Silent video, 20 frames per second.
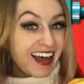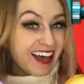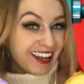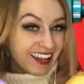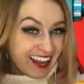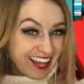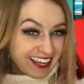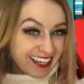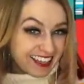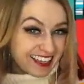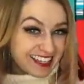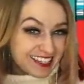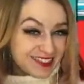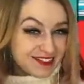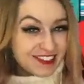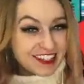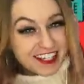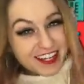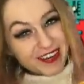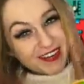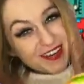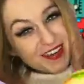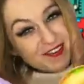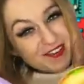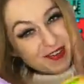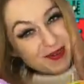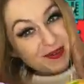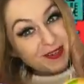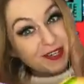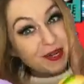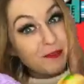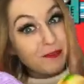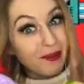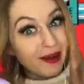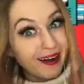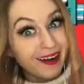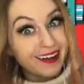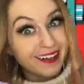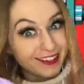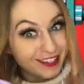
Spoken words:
Like this video if you want a part